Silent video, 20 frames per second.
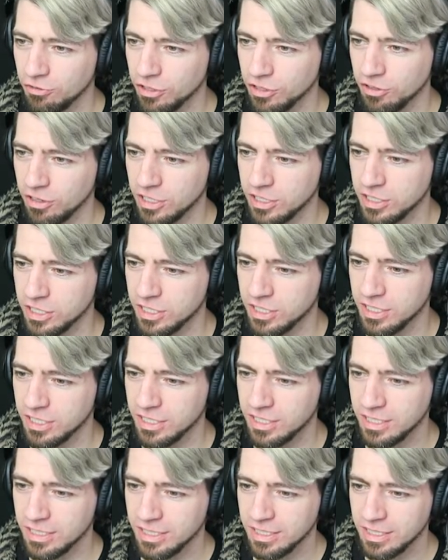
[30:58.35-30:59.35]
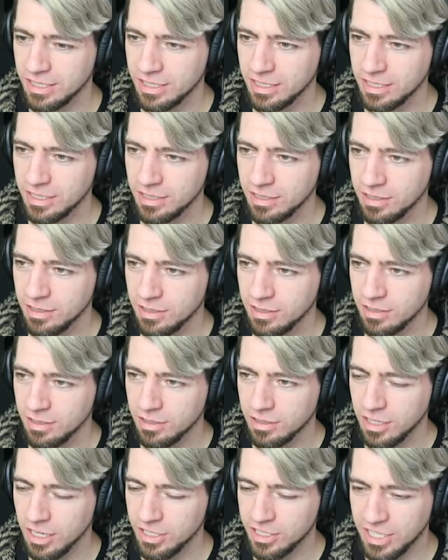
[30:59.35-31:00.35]
regrets.
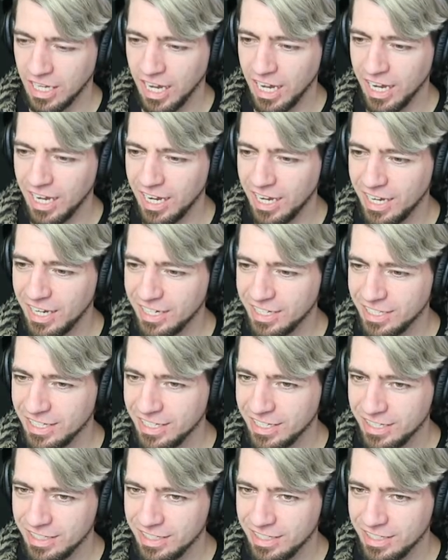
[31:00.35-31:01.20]
Attack!